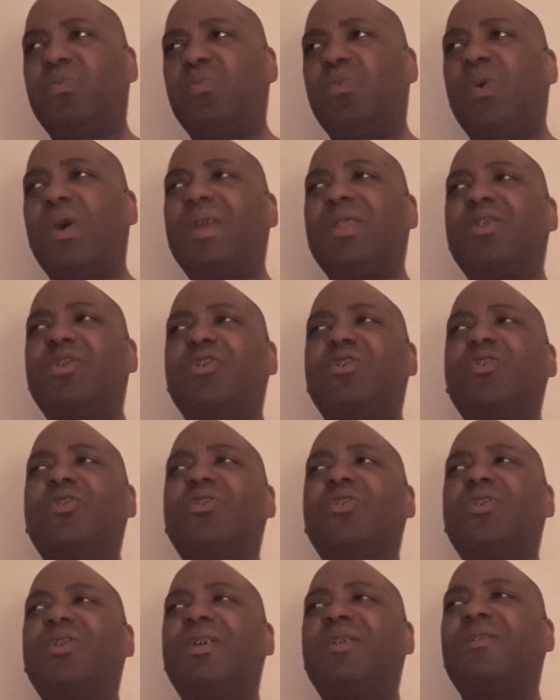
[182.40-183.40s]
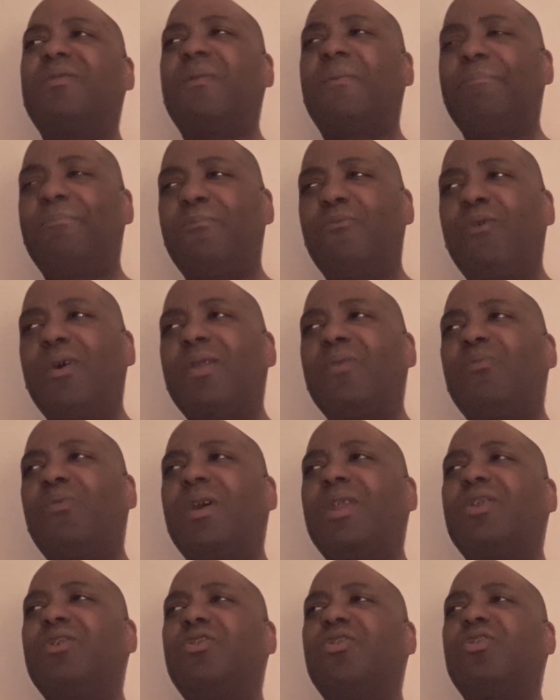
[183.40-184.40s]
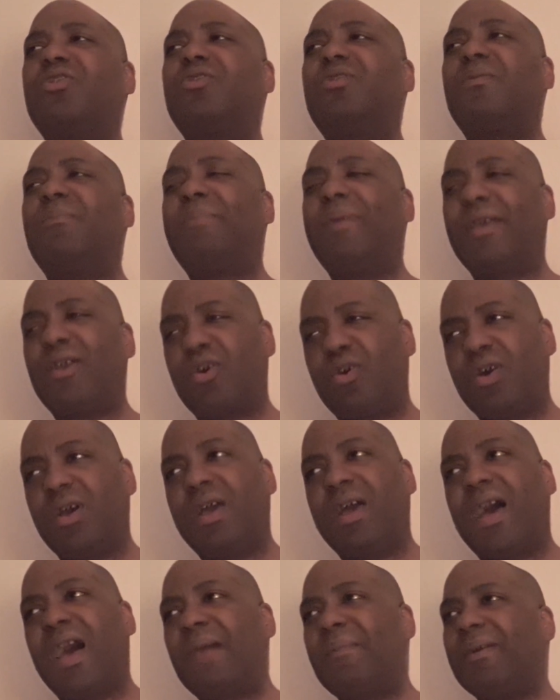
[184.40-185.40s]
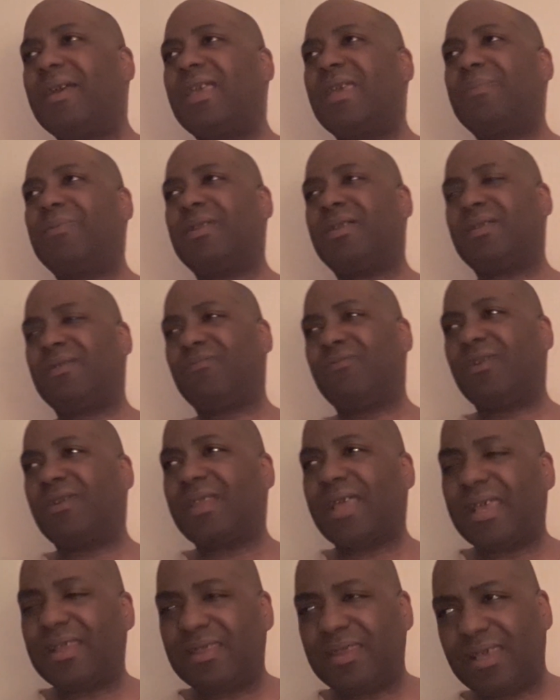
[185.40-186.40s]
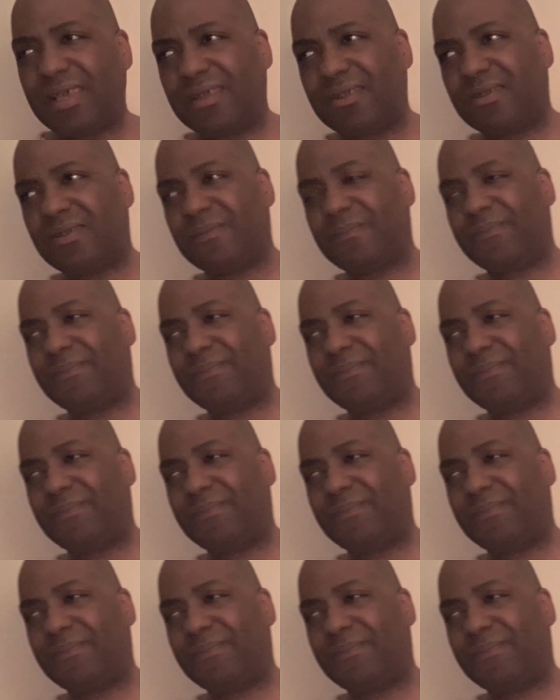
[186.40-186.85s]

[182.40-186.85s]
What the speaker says: what good the big homie? I'm going to keep it real like this.